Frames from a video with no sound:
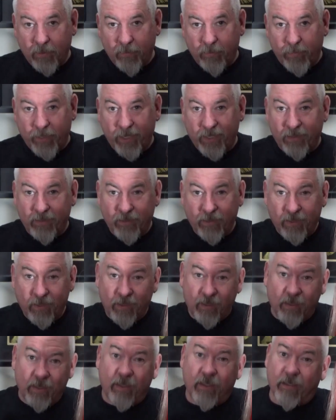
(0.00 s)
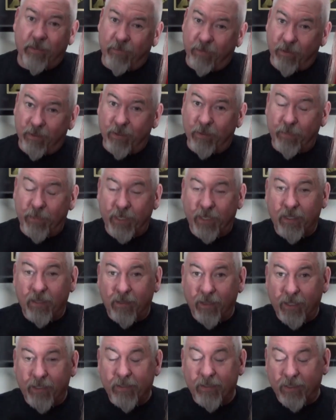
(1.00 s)
but if you're going to be
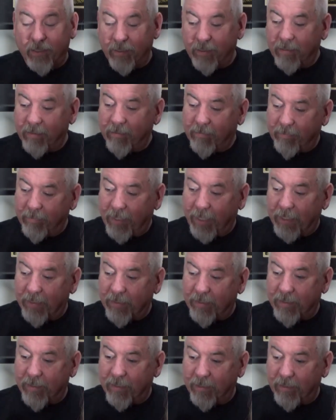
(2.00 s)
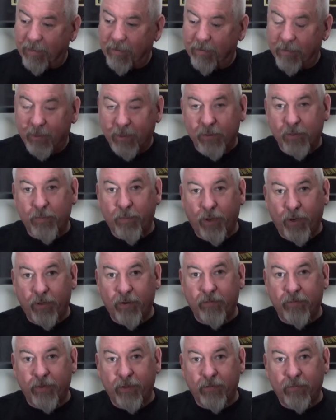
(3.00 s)
collecting, that's part
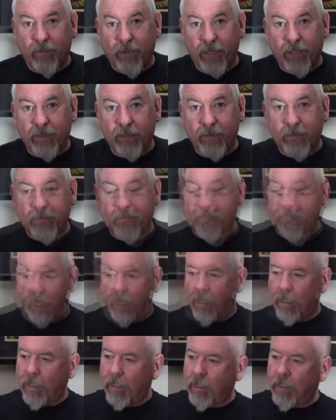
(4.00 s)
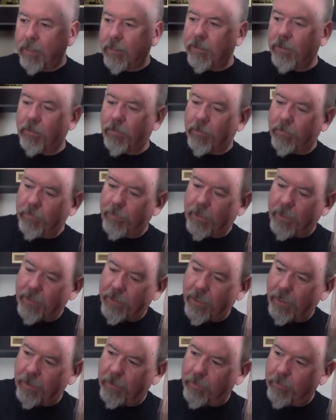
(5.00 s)
of it, right? So, like I
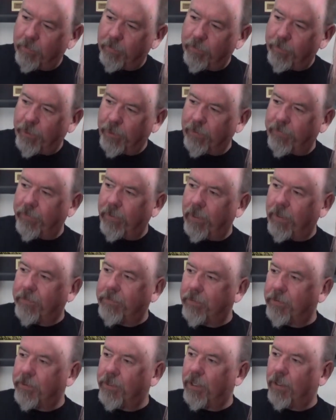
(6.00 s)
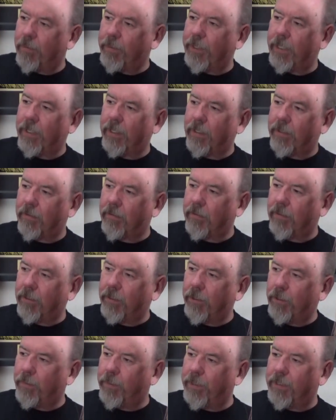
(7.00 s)
said, beautiful officer's helmet here. A
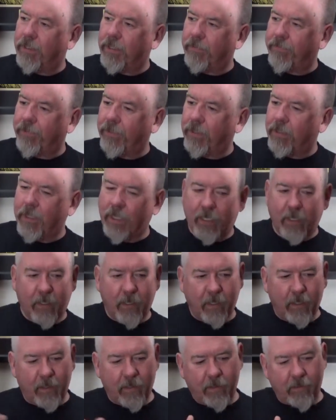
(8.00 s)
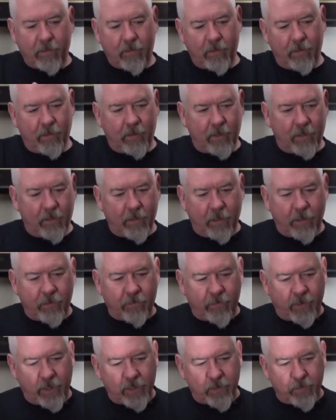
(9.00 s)
little bit different than the other
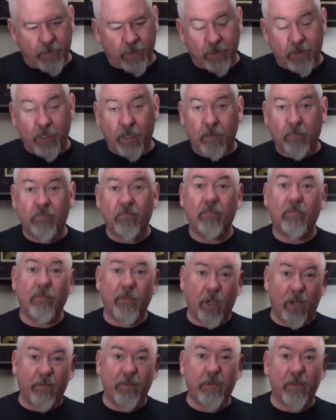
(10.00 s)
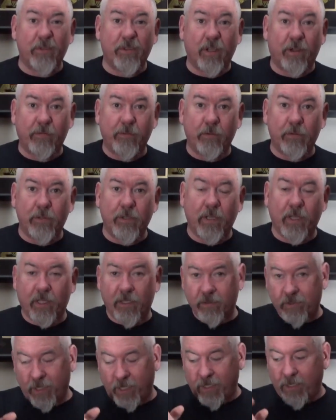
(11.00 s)
ranks, but then officer stuff usually
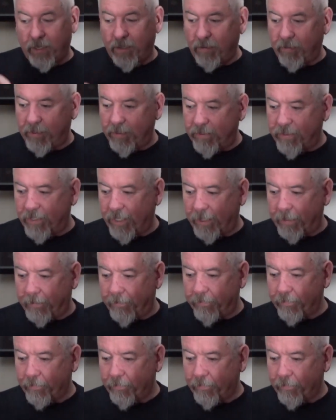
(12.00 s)
is, like I already said.